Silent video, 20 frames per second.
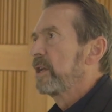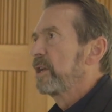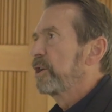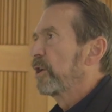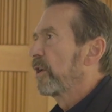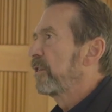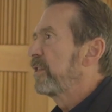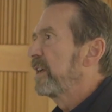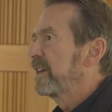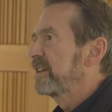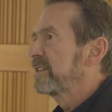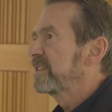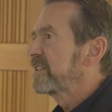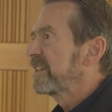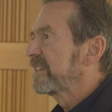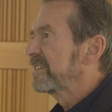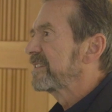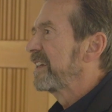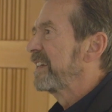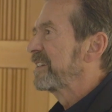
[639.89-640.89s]
you know,
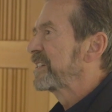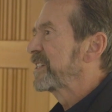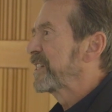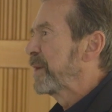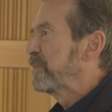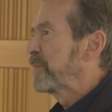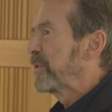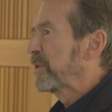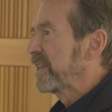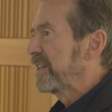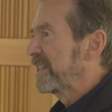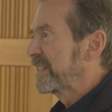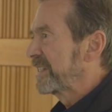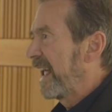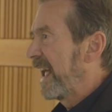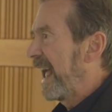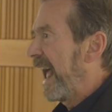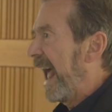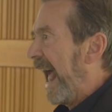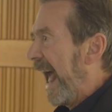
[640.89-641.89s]
things as simple
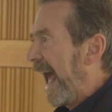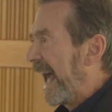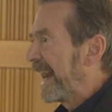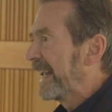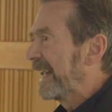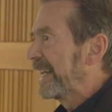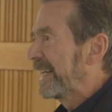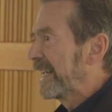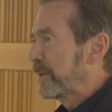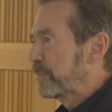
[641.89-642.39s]
as adding